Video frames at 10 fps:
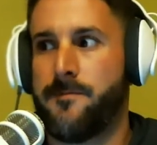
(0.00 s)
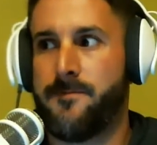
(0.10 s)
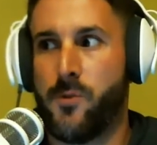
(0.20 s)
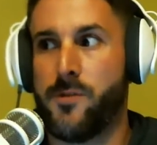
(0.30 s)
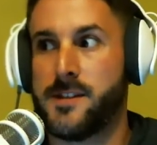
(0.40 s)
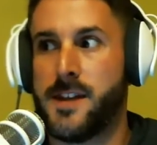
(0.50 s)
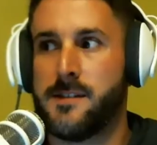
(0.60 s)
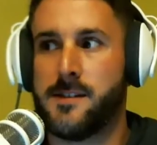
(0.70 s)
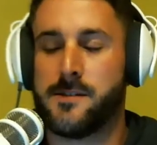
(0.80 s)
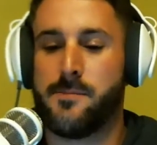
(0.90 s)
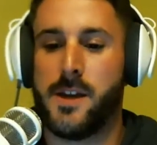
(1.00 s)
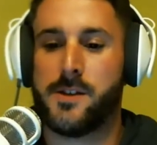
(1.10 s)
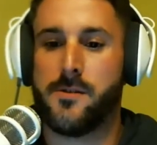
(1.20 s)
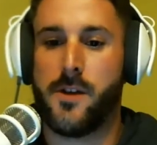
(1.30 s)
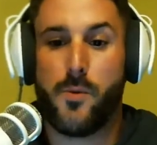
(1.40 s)
for this
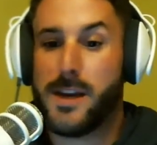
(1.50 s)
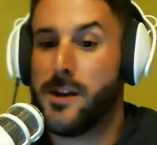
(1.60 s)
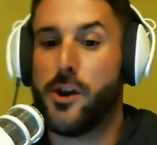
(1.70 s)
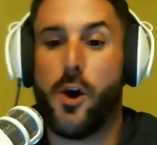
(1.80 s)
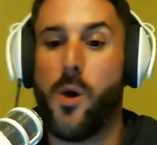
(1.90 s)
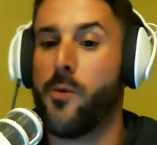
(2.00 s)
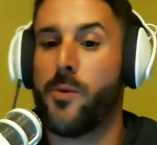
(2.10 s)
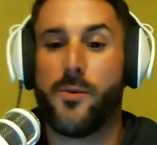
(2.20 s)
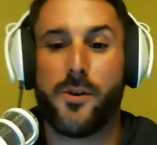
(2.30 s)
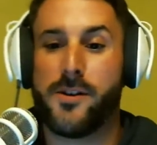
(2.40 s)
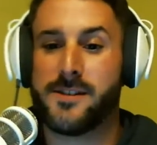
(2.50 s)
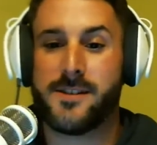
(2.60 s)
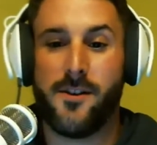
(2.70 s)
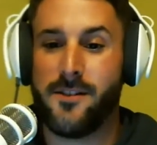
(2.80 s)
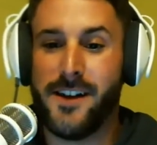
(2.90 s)
anticipation, right? We didn't know what we were going to
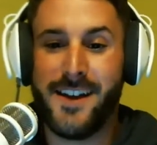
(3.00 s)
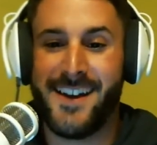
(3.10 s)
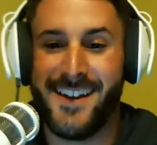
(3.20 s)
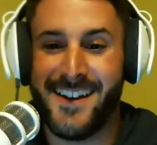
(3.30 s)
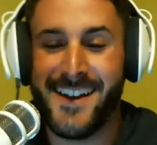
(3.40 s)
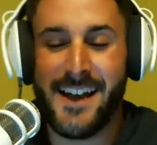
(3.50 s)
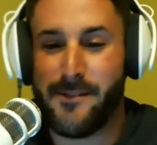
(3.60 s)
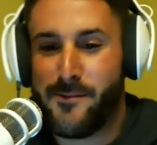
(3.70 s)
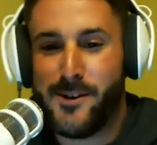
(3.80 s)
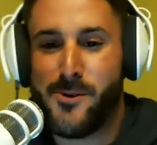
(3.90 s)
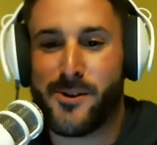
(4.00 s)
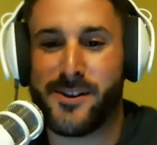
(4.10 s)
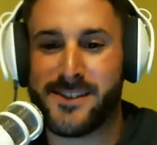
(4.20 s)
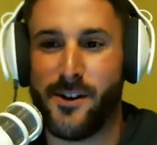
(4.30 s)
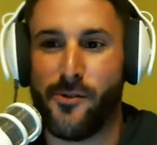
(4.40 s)
sell. I mean, we knew we were
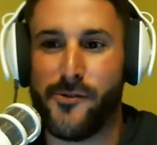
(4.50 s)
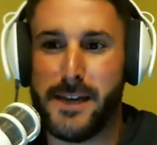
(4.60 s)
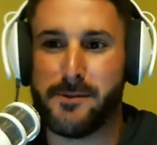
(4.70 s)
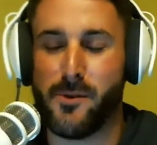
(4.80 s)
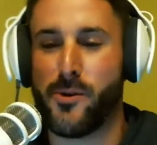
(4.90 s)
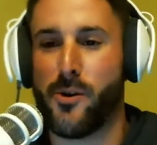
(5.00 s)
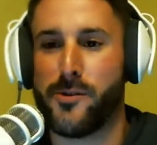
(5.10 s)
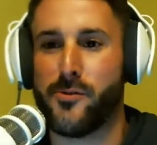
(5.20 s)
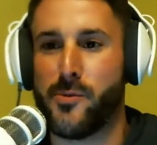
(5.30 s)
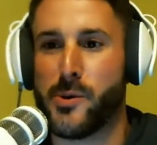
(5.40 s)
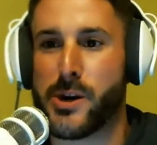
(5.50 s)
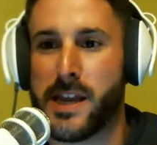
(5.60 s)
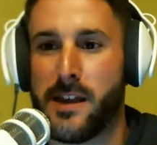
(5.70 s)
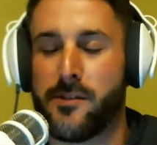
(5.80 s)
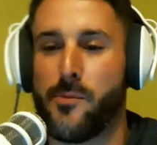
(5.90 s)
going to sell themes, but we always knew we were going to
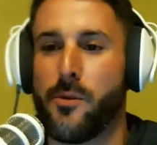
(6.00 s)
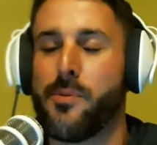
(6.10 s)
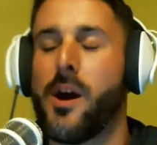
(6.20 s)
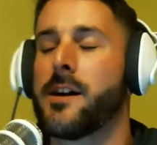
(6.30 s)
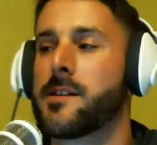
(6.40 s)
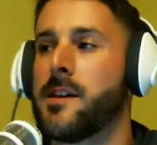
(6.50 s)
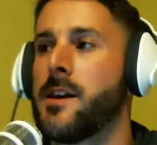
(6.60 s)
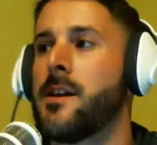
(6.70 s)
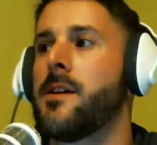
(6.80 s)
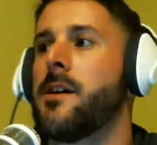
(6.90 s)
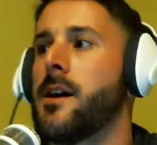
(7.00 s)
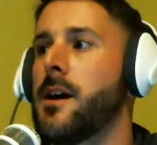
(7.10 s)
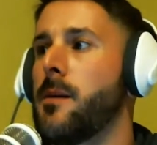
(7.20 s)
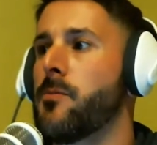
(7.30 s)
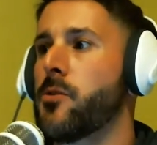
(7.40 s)
get into more product.
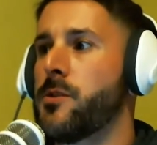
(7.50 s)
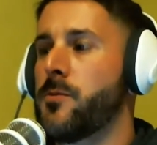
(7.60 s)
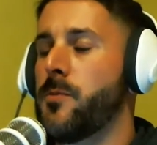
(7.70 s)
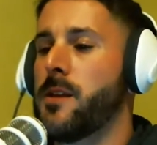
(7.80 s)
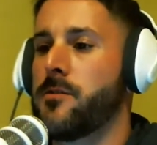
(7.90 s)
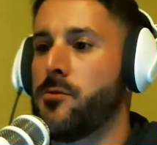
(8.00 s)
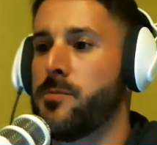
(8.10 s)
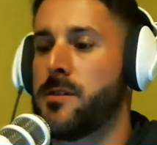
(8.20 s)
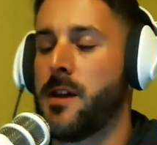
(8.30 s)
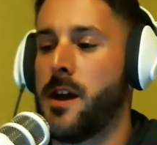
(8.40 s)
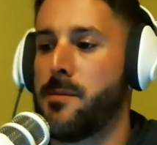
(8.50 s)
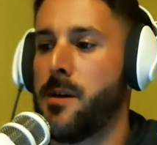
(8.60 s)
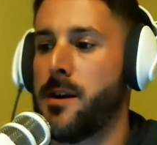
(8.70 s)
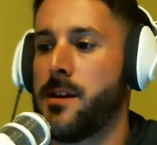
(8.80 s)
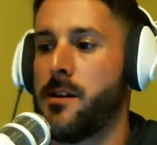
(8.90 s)
So we spent stupid time and
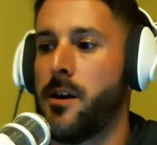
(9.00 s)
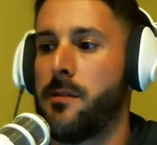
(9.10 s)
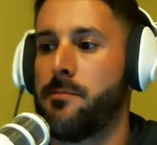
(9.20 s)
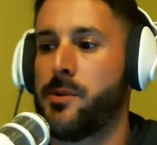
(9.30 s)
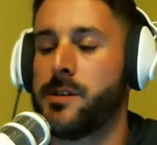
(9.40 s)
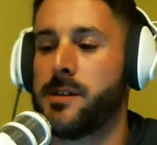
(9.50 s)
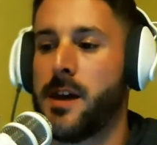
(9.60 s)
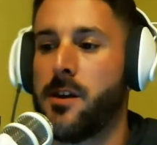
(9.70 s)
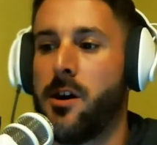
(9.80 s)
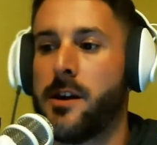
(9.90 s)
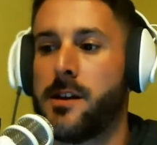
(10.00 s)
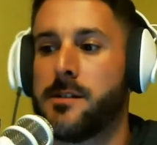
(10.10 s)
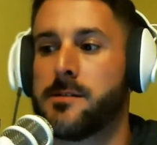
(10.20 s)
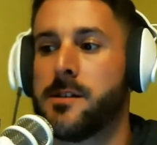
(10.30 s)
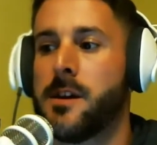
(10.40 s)
money on building that
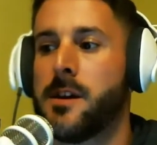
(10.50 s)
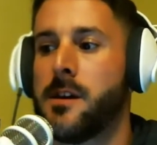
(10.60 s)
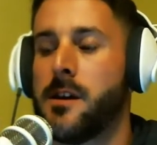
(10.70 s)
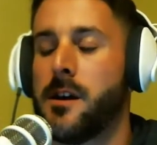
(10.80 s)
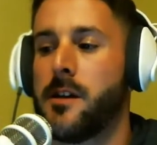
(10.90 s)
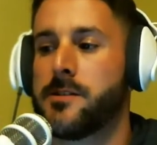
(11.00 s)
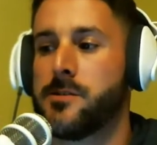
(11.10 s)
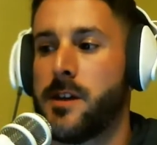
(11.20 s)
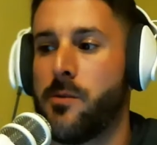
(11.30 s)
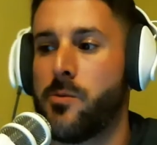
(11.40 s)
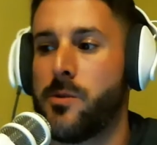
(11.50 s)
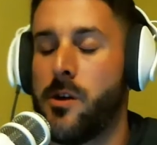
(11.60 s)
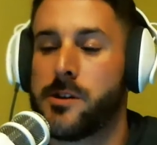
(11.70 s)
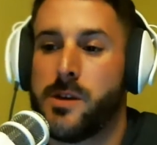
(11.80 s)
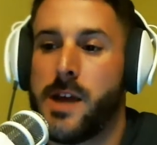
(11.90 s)
audience. so that when we
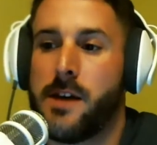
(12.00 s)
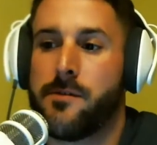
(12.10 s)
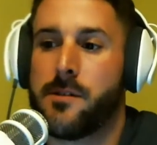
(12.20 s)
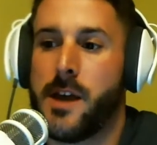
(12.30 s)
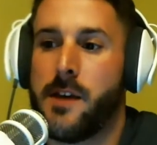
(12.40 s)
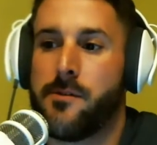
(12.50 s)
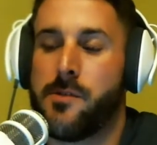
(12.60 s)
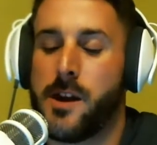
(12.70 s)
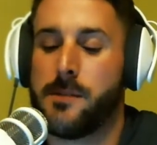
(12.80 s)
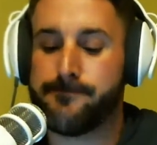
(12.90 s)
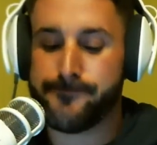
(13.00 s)
launch, we'd have it ready.